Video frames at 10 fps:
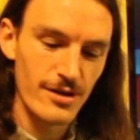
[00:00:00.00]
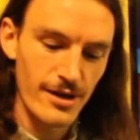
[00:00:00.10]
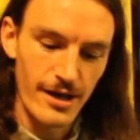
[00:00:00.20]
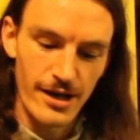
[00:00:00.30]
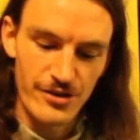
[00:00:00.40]

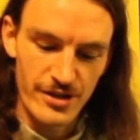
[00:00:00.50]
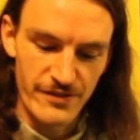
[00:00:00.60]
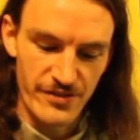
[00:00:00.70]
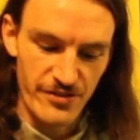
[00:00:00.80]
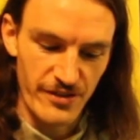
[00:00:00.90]
You can
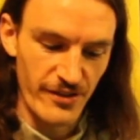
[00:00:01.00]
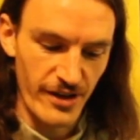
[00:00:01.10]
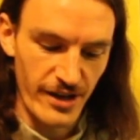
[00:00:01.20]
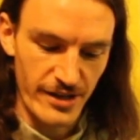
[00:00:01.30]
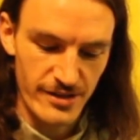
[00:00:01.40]
even see
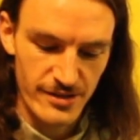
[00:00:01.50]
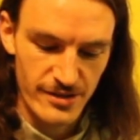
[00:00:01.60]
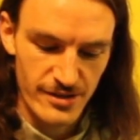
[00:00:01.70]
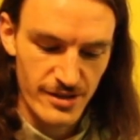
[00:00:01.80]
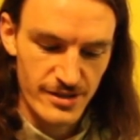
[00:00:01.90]
like
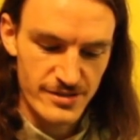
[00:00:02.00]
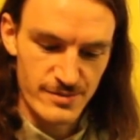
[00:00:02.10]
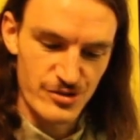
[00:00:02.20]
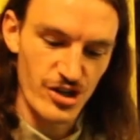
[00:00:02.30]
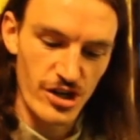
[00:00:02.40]

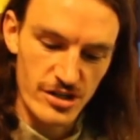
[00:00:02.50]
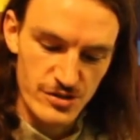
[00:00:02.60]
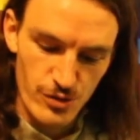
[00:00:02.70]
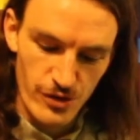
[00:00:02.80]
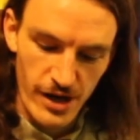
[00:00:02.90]
some chunks
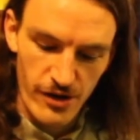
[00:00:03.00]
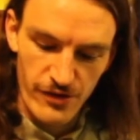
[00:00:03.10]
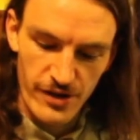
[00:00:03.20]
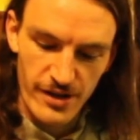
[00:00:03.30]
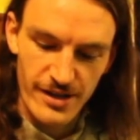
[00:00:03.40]
were out of
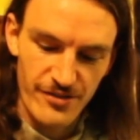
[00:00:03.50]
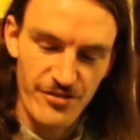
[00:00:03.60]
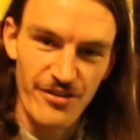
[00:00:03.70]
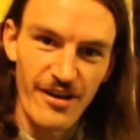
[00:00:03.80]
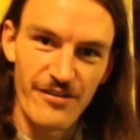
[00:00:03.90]
it and
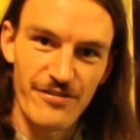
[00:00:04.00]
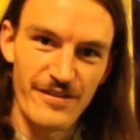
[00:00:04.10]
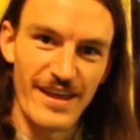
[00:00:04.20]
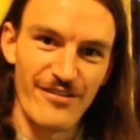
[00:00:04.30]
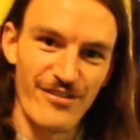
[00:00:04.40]
stuff, and
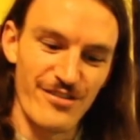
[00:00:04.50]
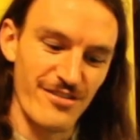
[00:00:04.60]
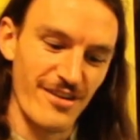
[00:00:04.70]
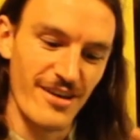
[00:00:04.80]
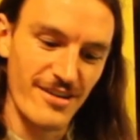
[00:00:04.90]
that was
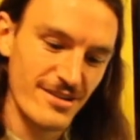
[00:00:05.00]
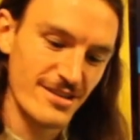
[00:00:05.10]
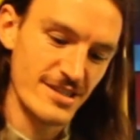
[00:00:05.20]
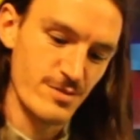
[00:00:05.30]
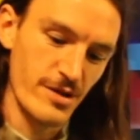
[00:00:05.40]

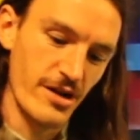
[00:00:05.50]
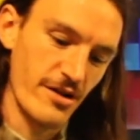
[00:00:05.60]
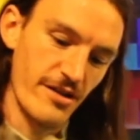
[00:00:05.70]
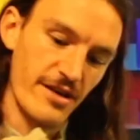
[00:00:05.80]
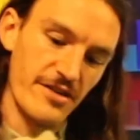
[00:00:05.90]
displayed
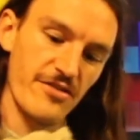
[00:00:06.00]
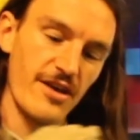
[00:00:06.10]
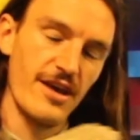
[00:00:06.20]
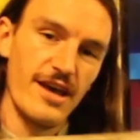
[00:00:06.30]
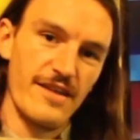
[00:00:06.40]
onto this.
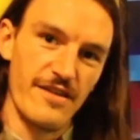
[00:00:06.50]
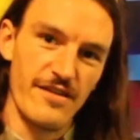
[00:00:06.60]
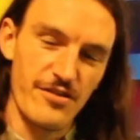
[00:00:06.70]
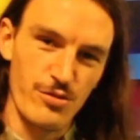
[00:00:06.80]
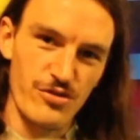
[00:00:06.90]
And then
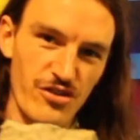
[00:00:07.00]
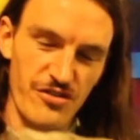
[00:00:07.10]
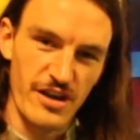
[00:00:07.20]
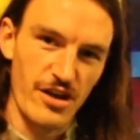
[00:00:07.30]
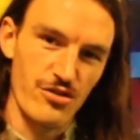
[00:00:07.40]
this was just
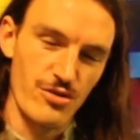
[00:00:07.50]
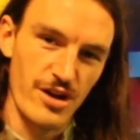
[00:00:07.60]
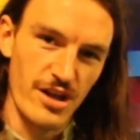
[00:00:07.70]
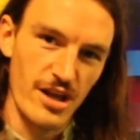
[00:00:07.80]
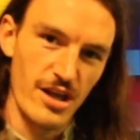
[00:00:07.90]
like a
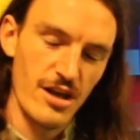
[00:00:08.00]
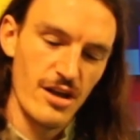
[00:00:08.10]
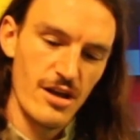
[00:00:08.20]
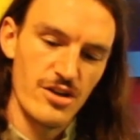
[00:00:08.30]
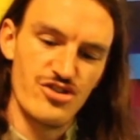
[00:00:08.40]
3D
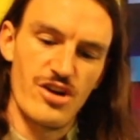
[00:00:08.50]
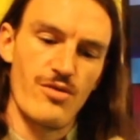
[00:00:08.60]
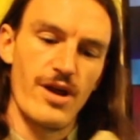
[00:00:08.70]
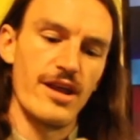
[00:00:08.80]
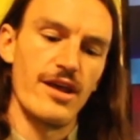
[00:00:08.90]

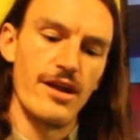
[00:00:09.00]
generated